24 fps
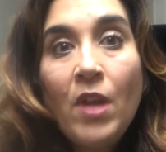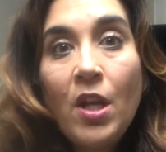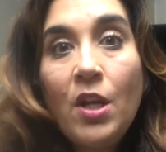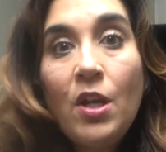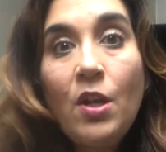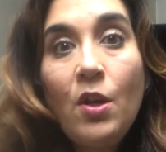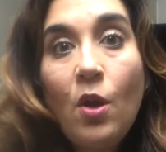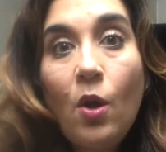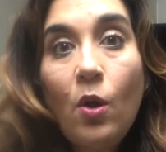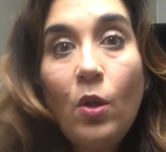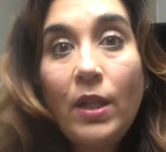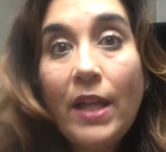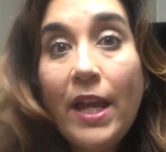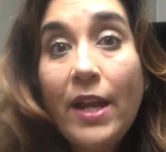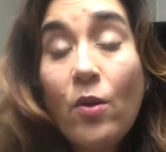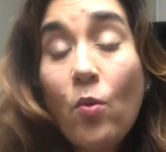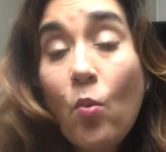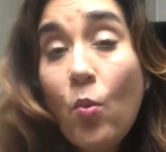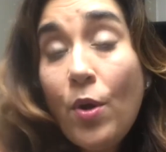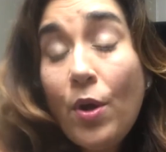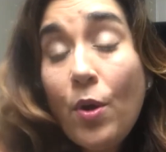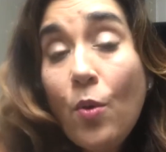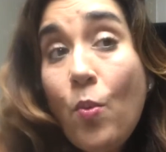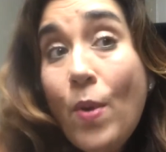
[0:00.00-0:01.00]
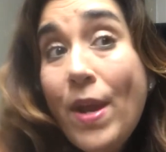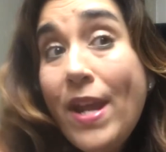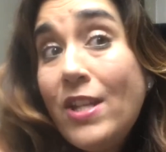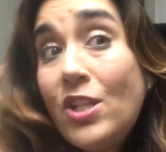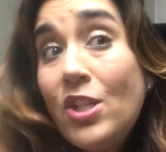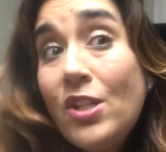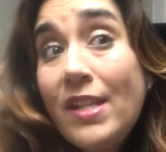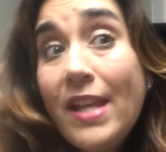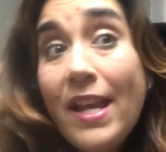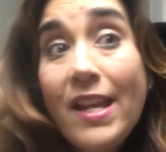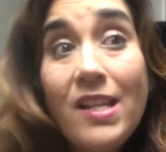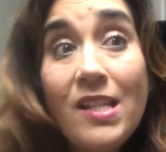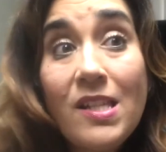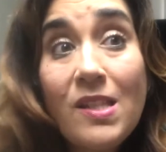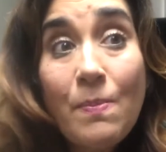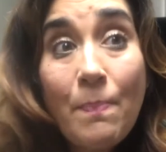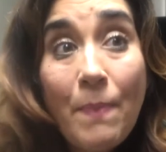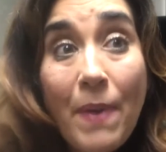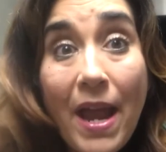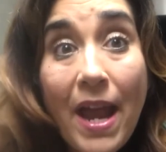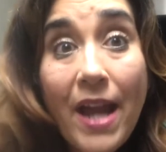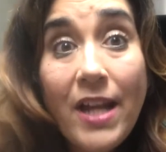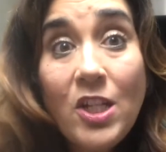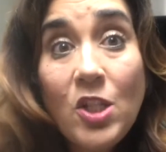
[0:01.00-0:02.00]
you know, like we just
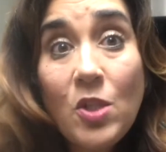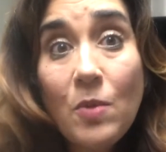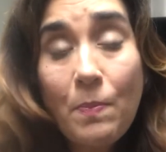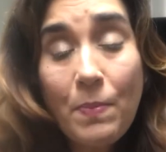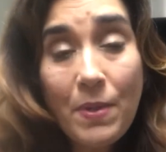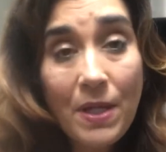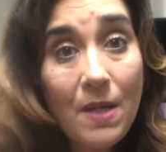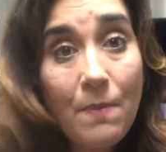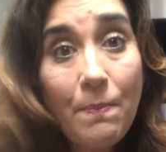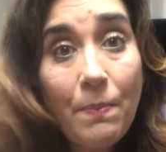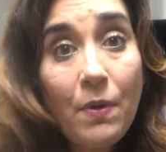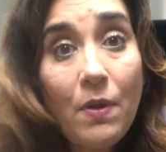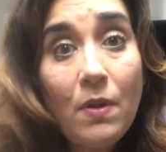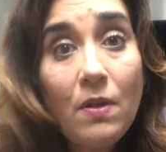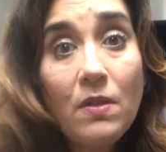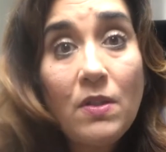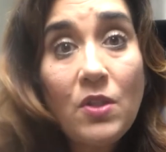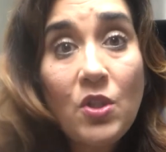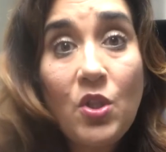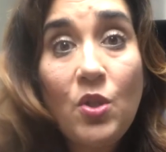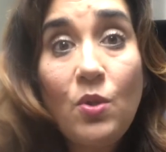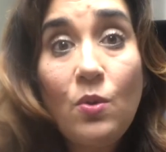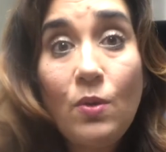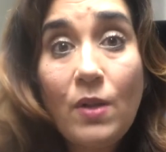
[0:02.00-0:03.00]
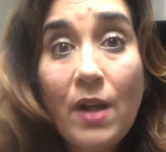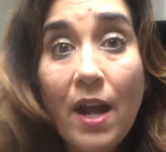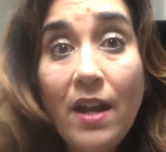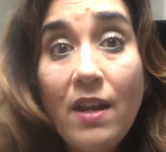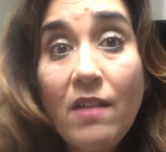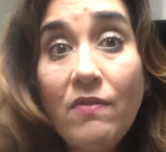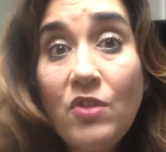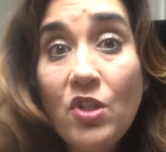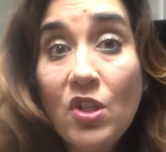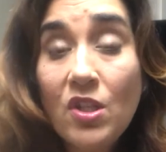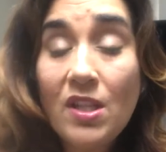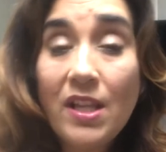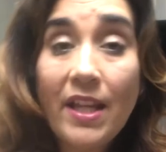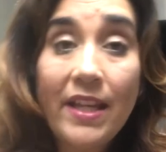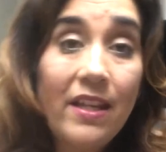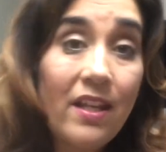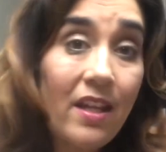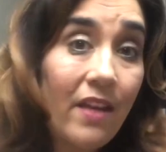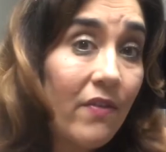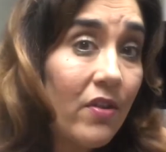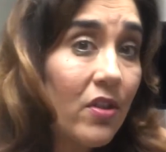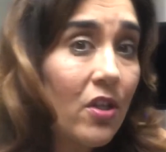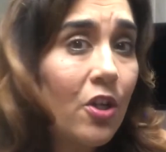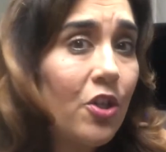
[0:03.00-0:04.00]
expect people to kind of just like
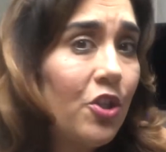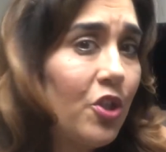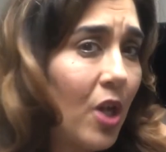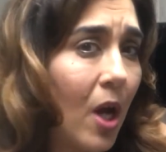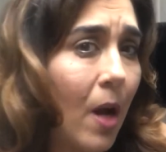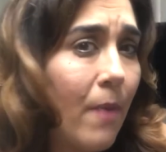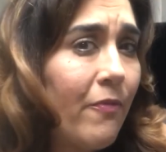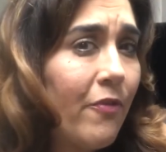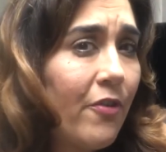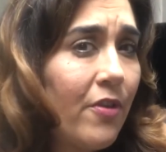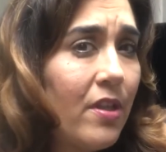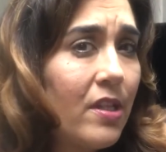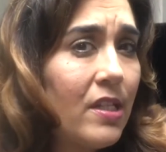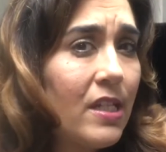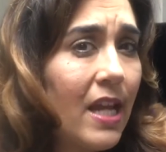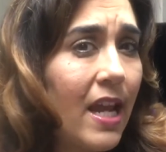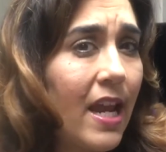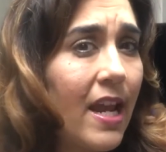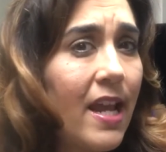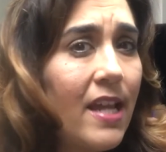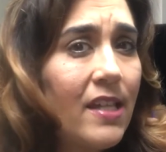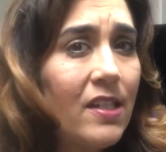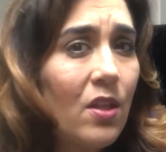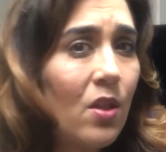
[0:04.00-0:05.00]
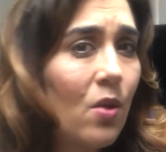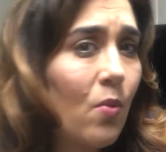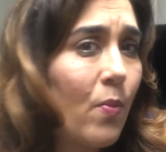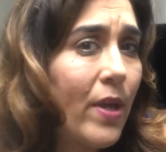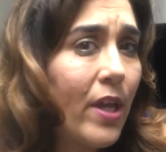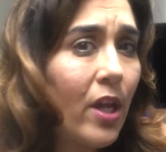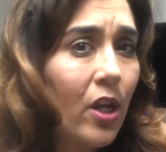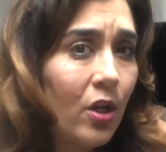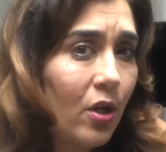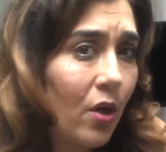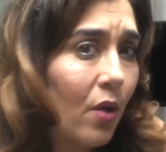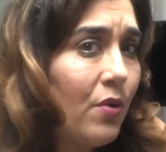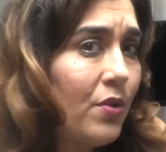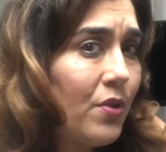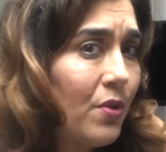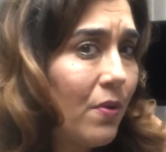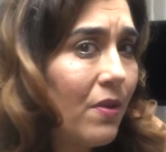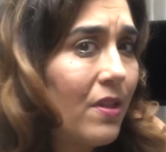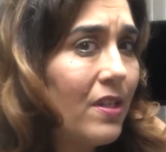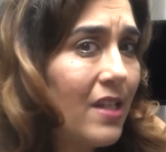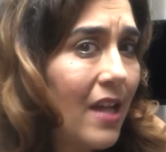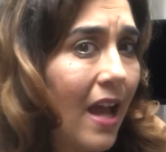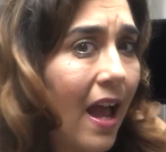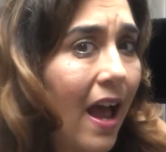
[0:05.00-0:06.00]
give us our job for the day so that we can go do
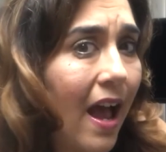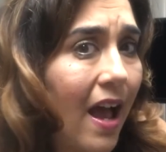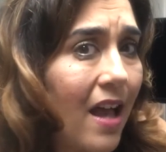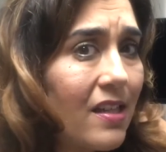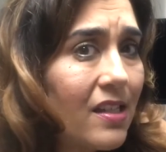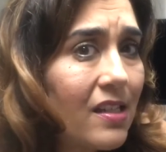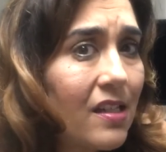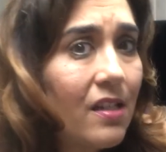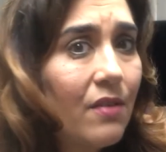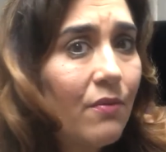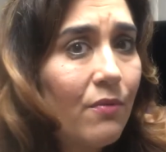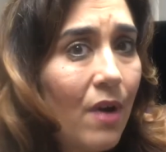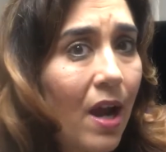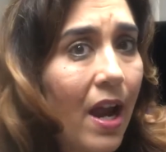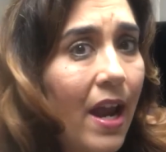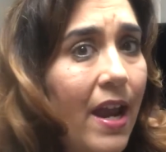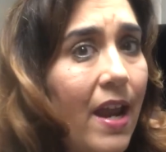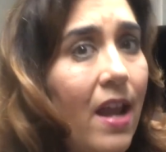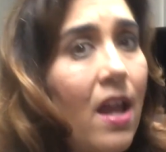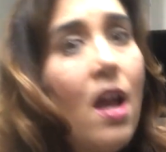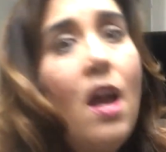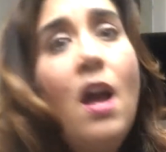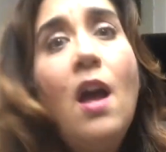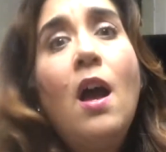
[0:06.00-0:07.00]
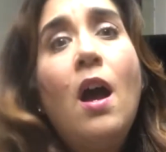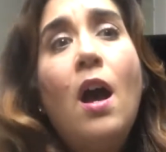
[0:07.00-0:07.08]
the task, right?